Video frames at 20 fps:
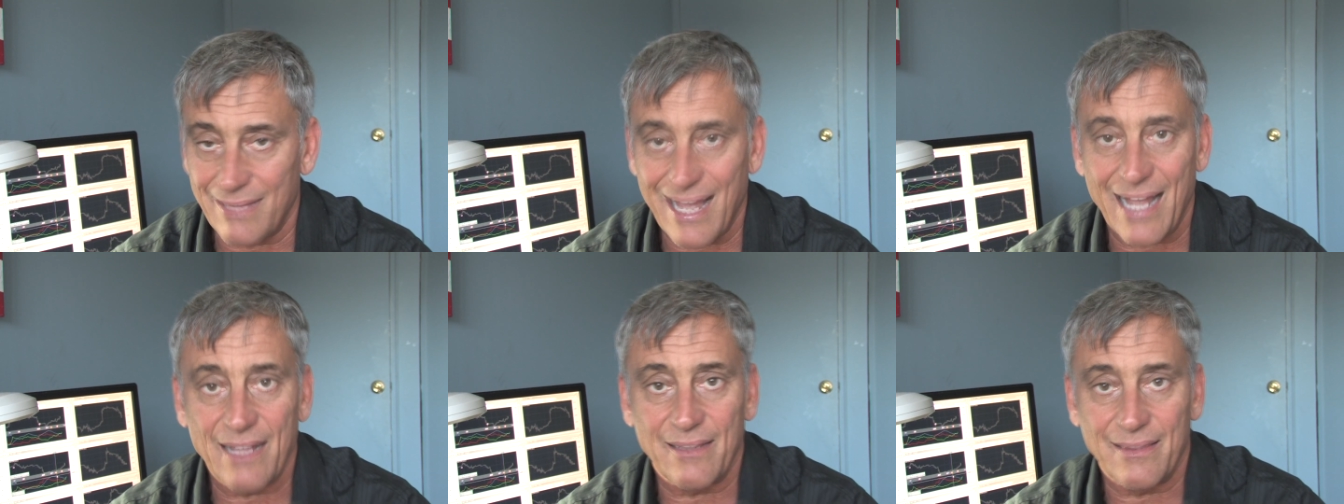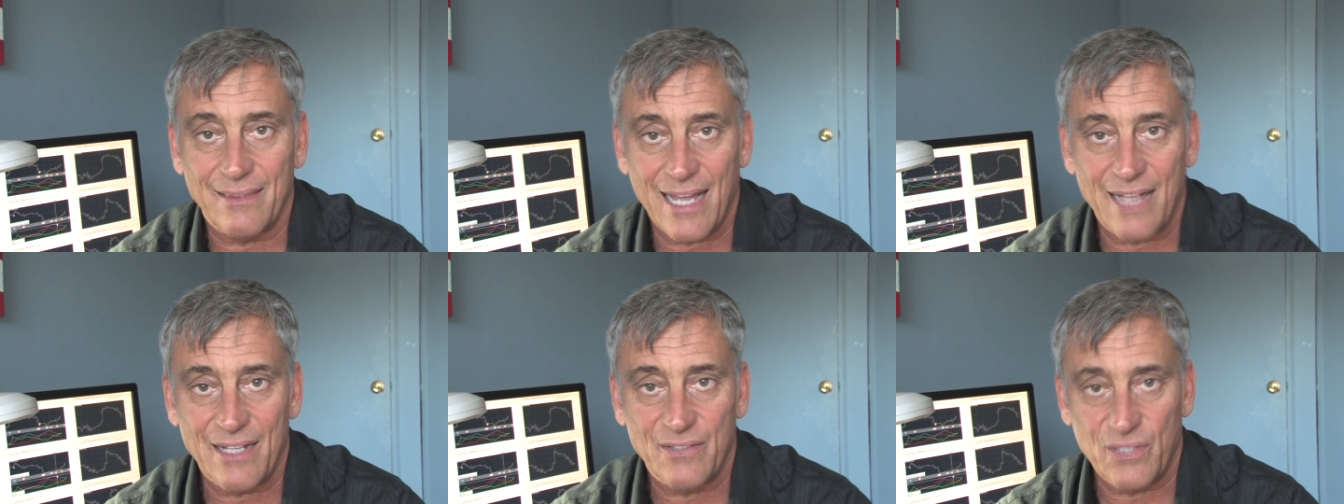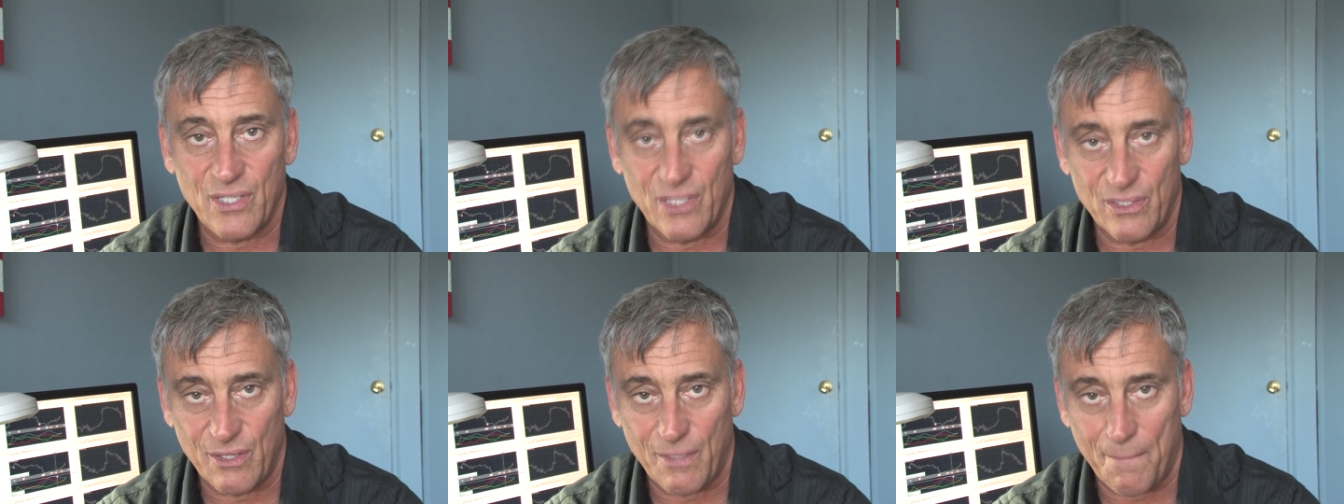
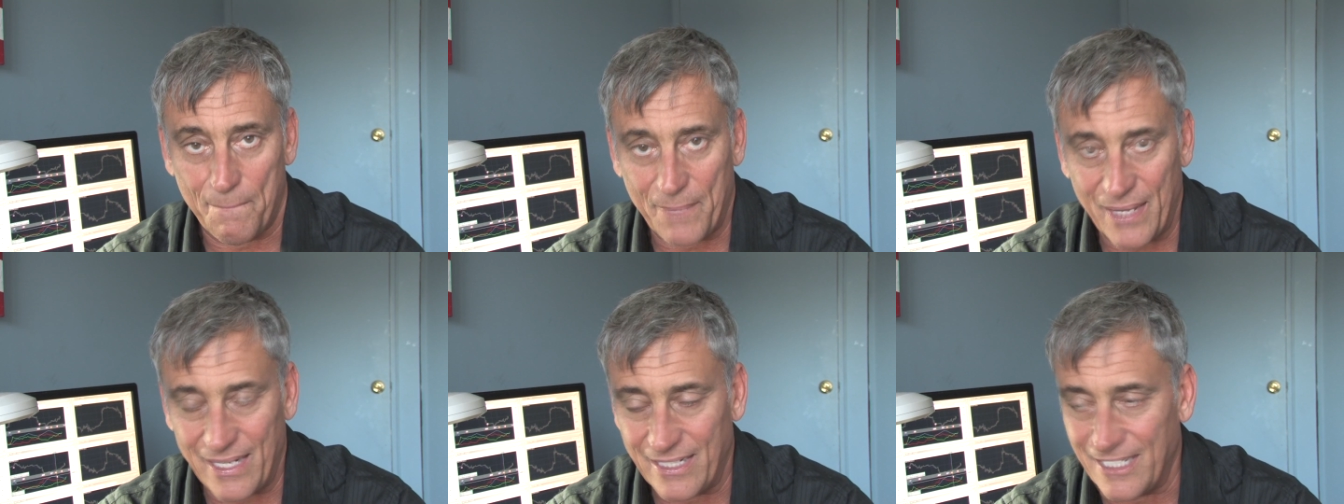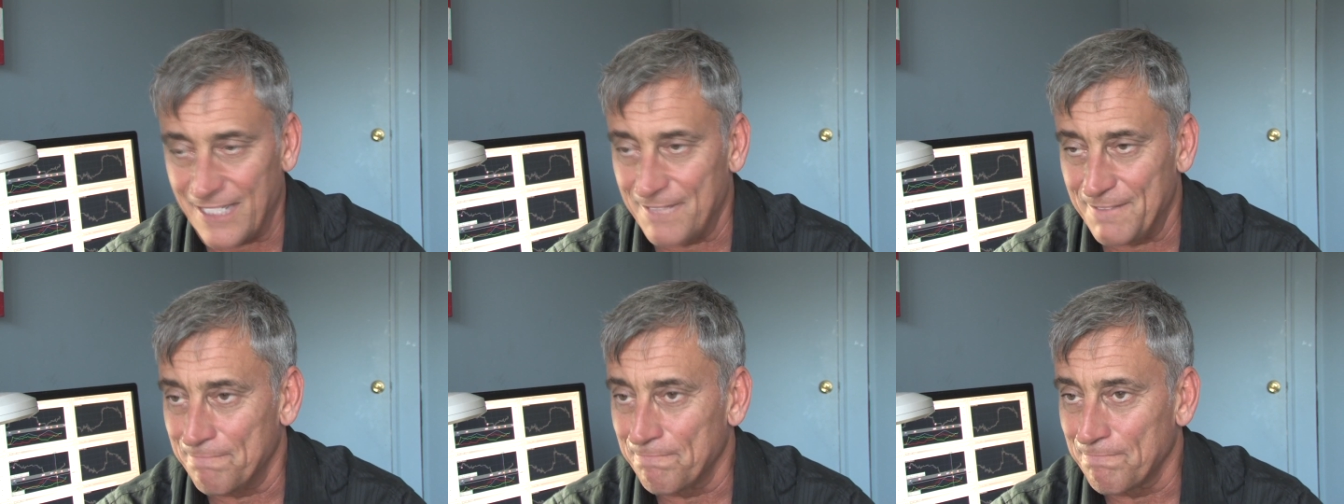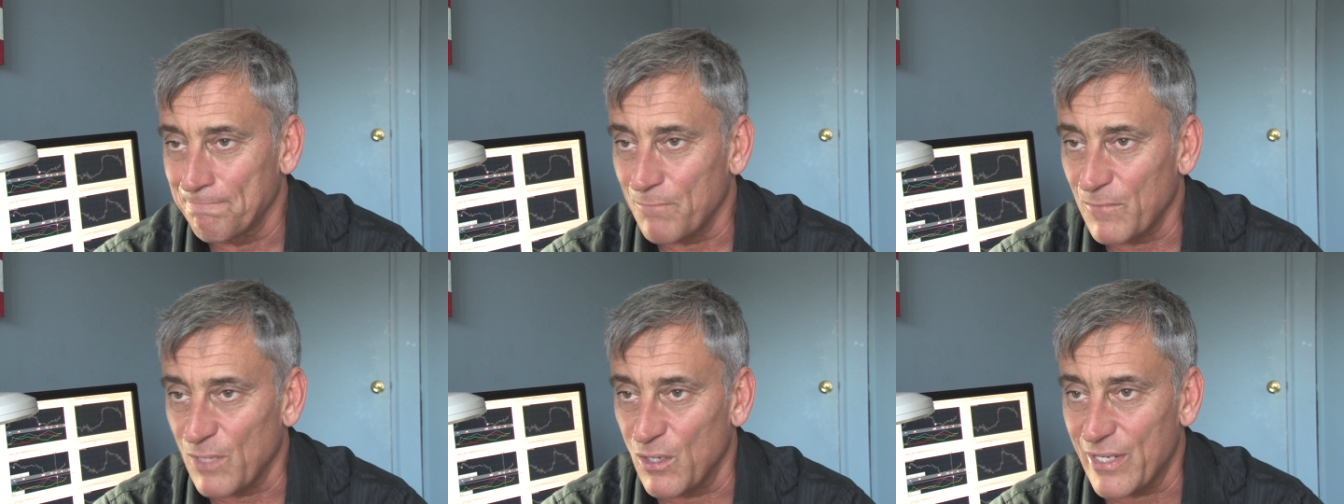That's his opinion,
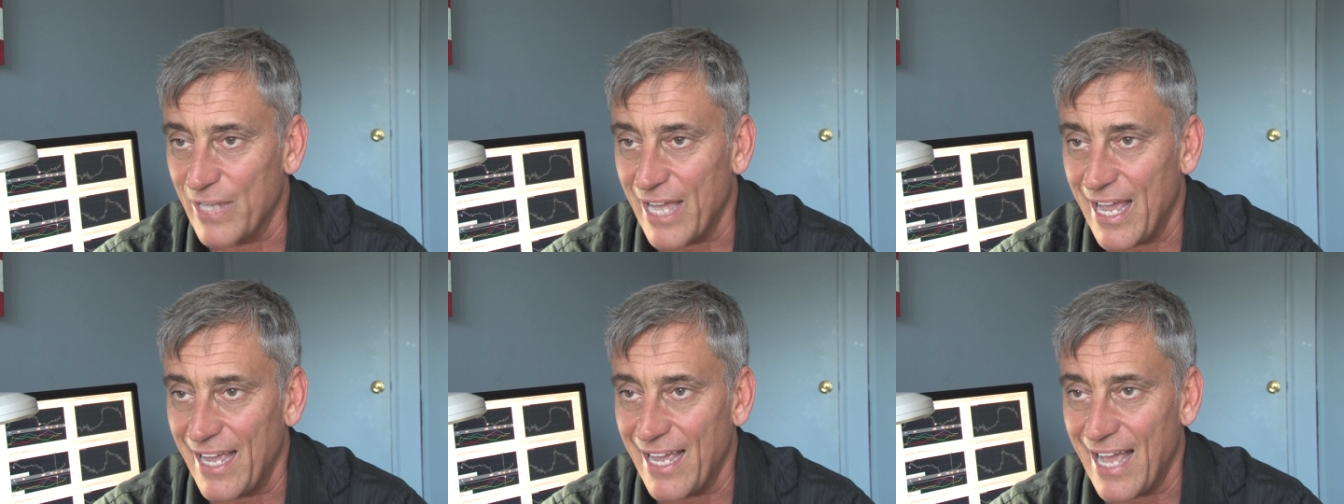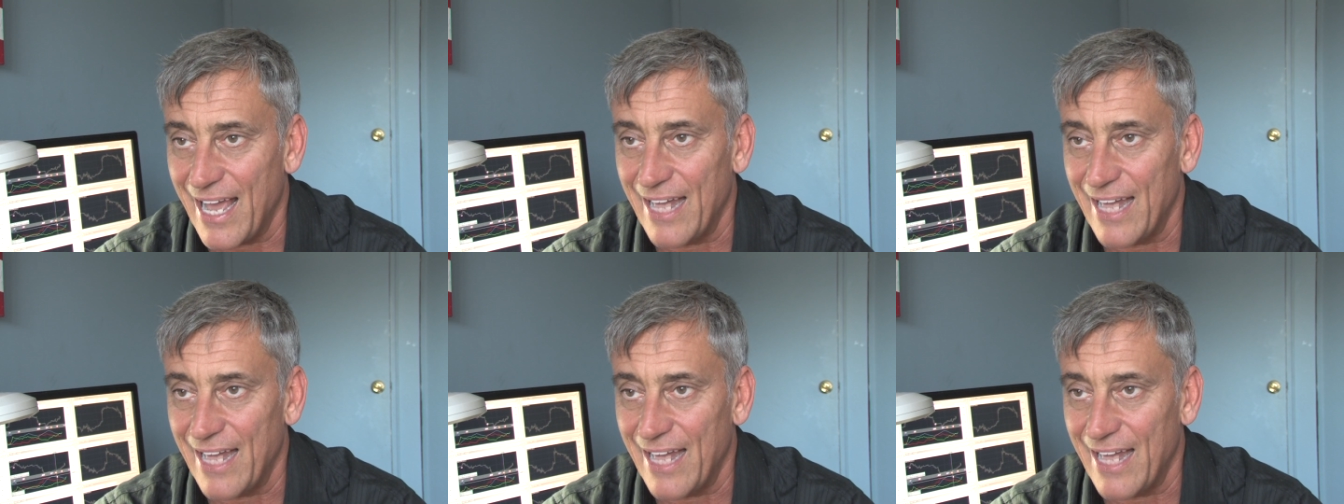okay?